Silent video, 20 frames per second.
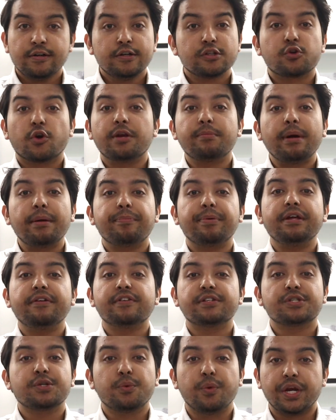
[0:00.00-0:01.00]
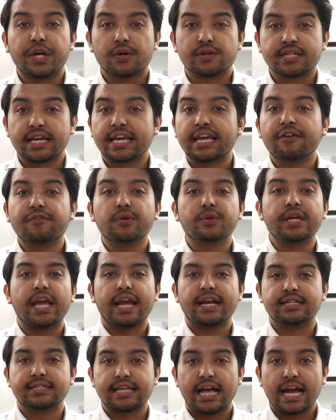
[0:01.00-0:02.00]
So in my previous two videos, I gave you the
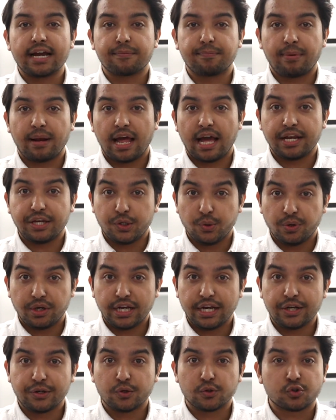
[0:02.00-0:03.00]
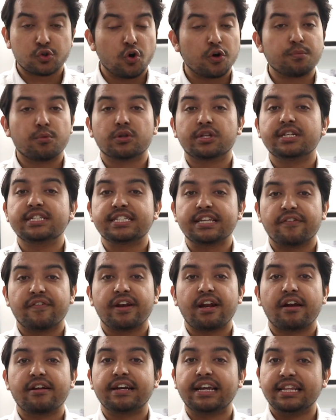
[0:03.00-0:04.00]
exact plan you need to score more than
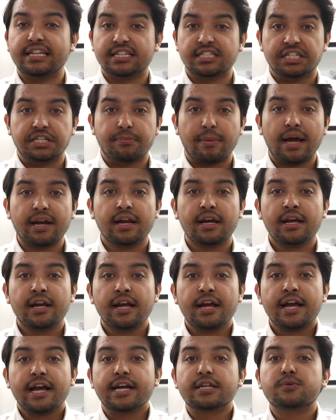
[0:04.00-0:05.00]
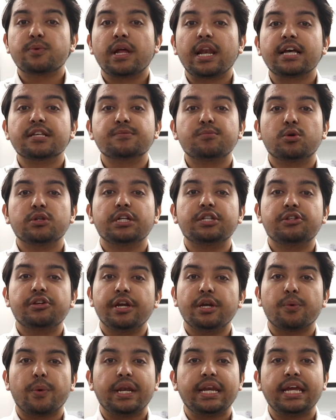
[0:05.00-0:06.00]
700 in the GMAT as well as more than
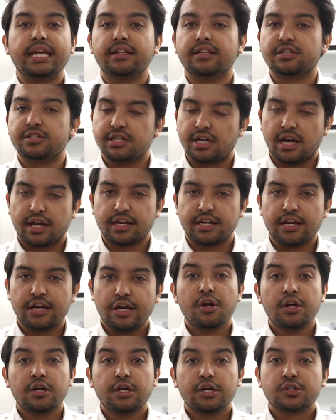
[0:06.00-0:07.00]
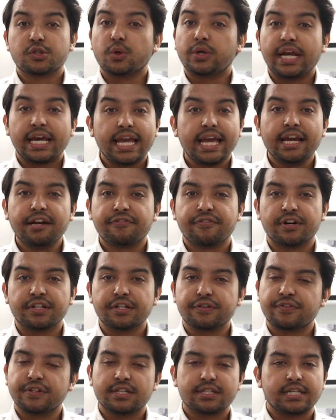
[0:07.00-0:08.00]
320 in the GRE. So taking it
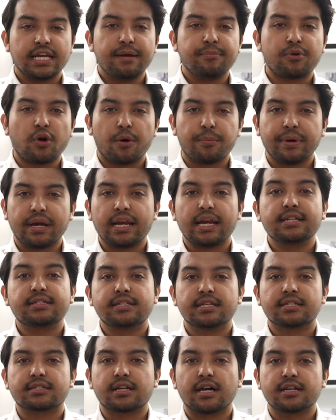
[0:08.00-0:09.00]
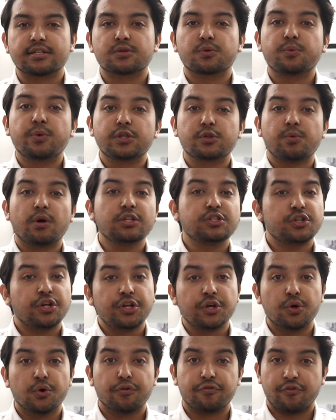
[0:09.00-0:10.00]
further for the same topic, let's discuss which one should
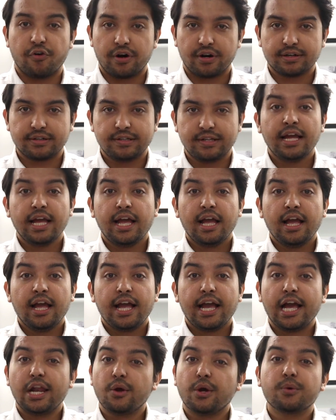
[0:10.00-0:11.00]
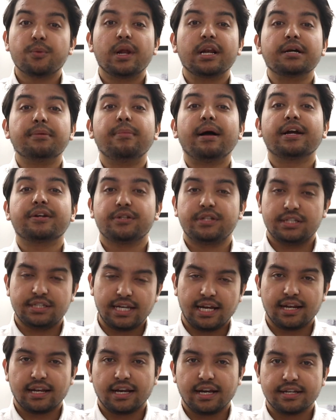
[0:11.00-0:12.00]
you go for. Hello and welcome back to the
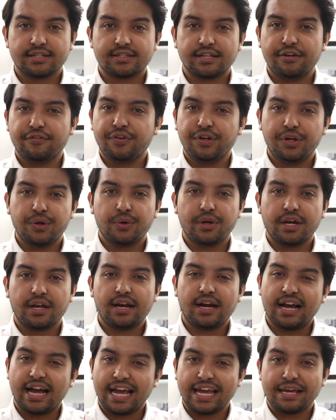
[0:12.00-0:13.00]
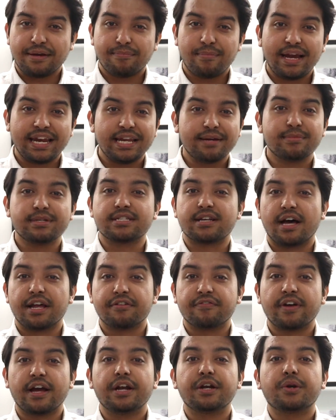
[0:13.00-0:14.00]
channel guys. If you're new here, hi, my name is
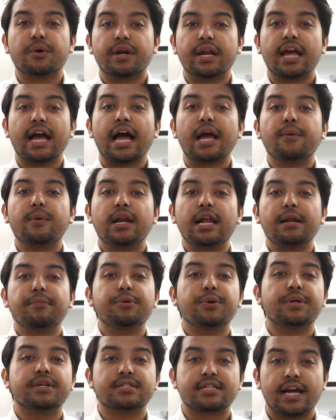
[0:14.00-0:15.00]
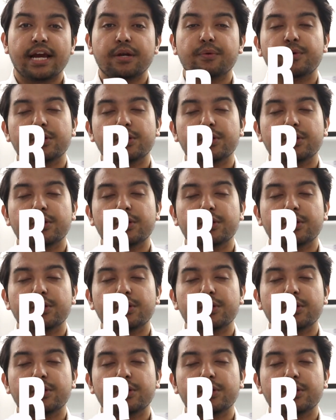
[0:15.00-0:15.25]
Arif and today I will help you decide